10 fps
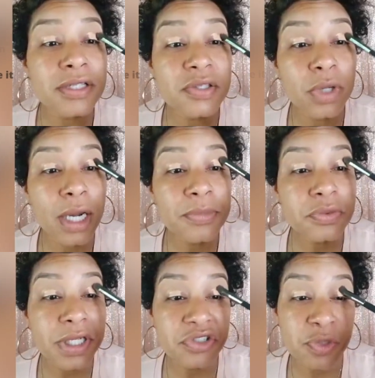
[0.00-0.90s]
So what I'm
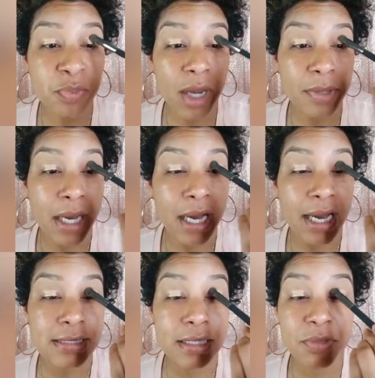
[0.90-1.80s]
doing is just priming my
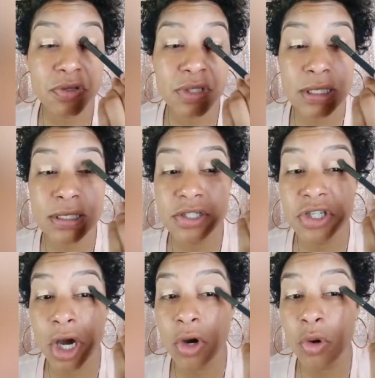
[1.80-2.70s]
eyes. And I'm using this
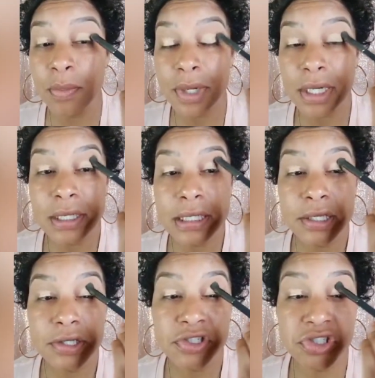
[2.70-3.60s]
dome
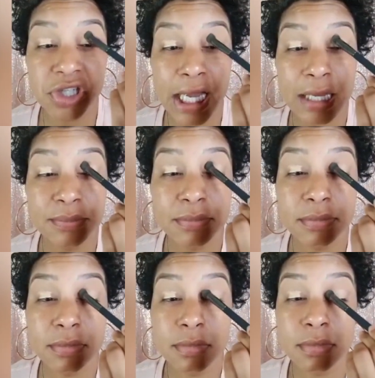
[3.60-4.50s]
shape
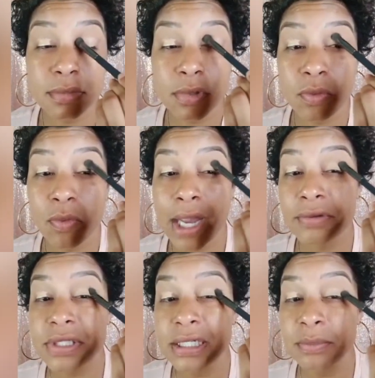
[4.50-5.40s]

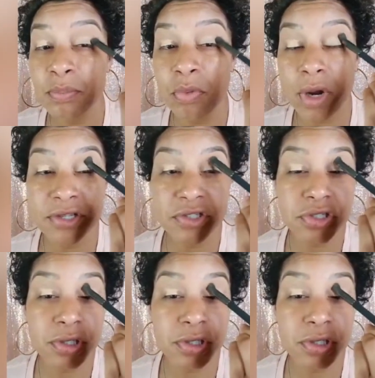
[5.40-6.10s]
rounded brush.